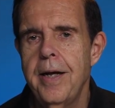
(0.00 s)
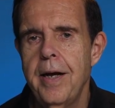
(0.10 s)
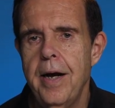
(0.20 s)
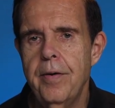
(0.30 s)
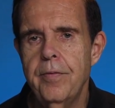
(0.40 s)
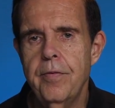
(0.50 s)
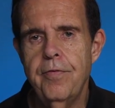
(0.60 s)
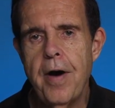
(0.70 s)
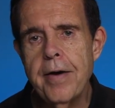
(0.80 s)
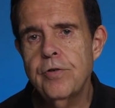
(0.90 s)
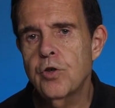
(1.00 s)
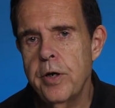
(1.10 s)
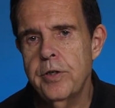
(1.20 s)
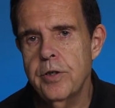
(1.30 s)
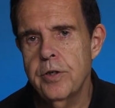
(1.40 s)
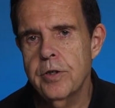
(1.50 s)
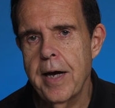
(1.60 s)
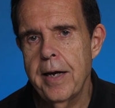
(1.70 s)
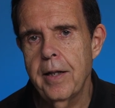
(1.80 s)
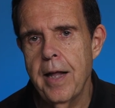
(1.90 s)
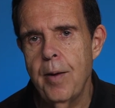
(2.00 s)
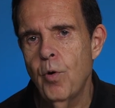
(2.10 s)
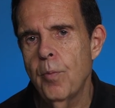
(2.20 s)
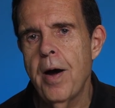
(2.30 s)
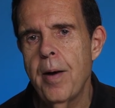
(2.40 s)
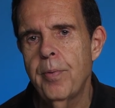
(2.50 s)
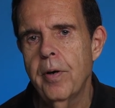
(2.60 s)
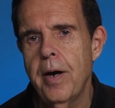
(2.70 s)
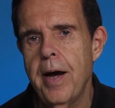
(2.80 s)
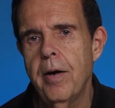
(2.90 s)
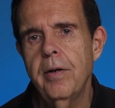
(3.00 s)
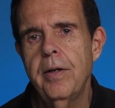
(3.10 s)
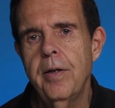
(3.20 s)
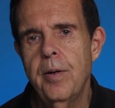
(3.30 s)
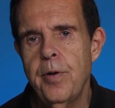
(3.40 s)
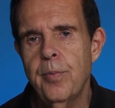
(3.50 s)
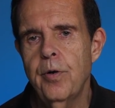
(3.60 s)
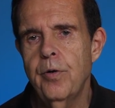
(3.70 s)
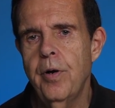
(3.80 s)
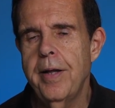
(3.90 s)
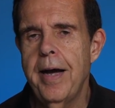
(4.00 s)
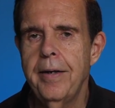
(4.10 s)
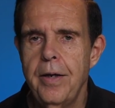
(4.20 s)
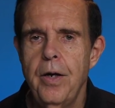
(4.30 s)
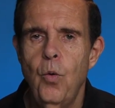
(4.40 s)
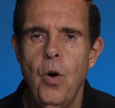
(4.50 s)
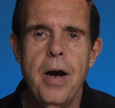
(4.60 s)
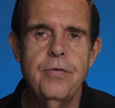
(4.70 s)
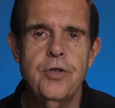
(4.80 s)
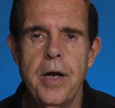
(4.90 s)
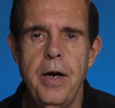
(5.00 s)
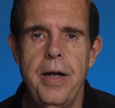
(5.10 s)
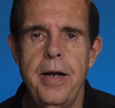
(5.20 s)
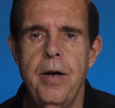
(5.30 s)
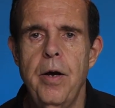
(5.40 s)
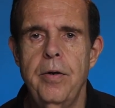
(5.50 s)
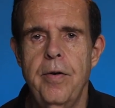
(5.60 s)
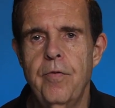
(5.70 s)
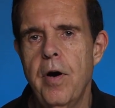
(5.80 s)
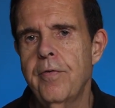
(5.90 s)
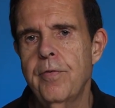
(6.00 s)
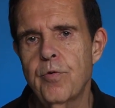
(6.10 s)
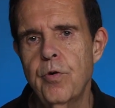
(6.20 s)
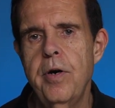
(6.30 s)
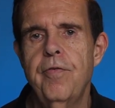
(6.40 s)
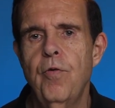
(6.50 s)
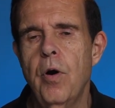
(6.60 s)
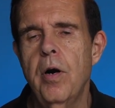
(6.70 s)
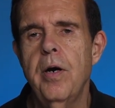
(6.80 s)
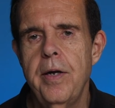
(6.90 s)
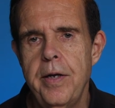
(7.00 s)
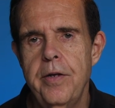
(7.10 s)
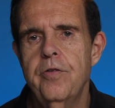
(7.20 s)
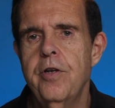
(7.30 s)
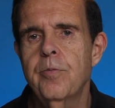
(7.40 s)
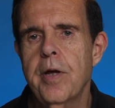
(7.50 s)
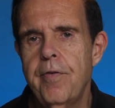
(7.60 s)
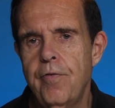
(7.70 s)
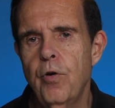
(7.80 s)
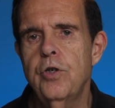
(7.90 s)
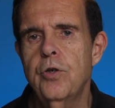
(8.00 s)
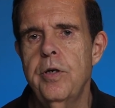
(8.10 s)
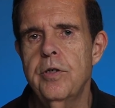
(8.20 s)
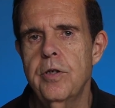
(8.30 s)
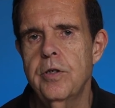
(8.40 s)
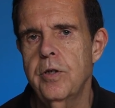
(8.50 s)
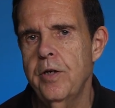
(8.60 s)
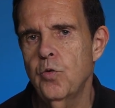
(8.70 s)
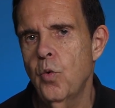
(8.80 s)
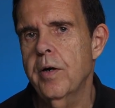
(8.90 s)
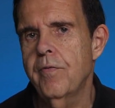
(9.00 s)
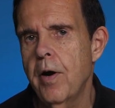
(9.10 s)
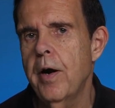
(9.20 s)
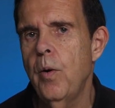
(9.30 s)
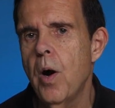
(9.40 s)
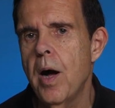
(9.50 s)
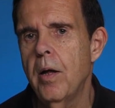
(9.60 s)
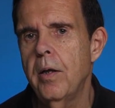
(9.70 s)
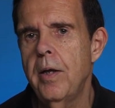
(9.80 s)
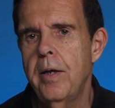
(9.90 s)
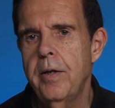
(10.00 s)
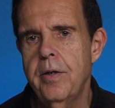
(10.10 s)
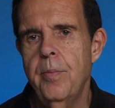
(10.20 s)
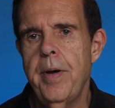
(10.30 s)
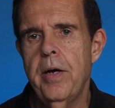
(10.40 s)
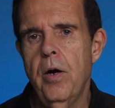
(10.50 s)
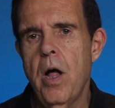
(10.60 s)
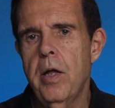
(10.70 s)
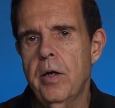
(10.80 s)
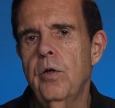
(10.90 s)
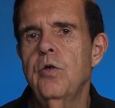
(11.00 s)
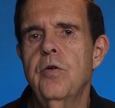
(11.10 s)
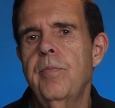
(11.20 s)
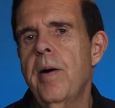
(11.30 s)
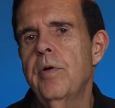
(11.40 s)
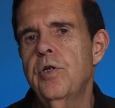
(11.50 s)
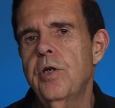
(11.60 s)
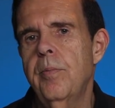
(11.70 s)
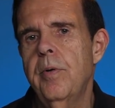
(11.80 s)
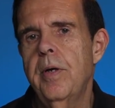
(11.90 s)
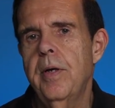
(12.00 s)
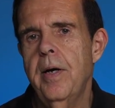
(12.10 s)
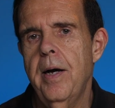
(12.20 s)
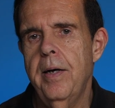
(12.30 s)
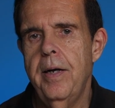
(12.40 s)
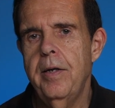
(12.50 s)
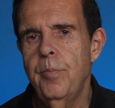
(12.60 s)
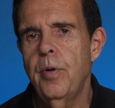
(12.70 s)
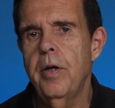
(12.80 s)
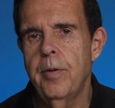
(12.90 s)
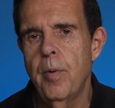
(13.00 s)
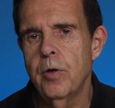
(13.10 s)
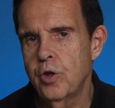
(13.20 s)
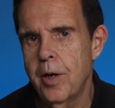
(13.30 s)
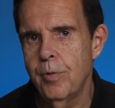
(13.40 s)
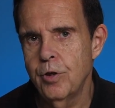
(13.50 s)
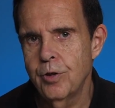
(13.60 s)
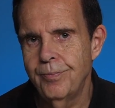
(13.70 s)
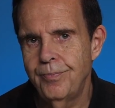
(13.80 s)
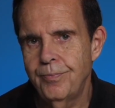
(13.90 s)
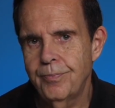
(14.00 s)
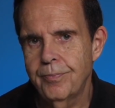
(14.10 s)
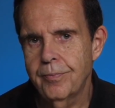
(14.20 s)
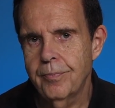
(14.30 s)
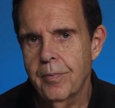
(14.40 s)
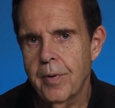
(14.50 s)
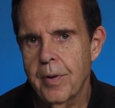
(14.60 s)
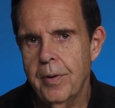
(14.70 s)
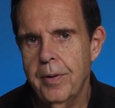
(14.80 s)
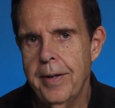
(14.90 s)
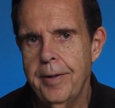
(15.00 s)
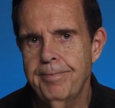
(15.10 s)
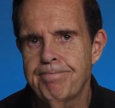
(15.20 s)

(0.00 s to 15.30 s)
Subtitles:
5 choices has gotten a lot more popular now, and people are doing that. Where I've settled in on, I've gone from 3 to 4. It seems like 4 choices has worked very well to make an all-inclusive membership and to build the most numbers. Okay.